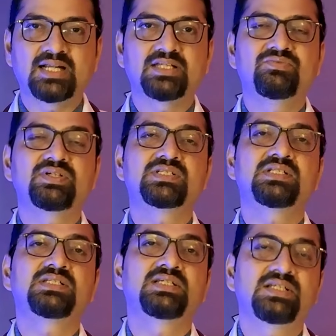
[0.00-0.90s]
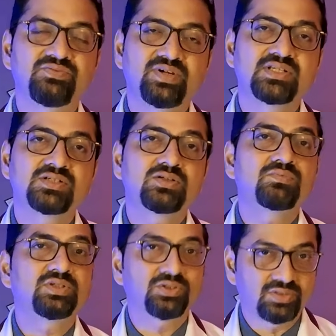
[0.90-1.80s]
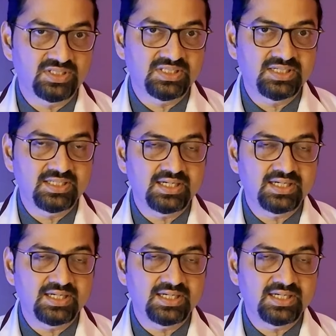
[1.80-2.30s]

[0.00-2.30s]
tract infection is an infection of the urinary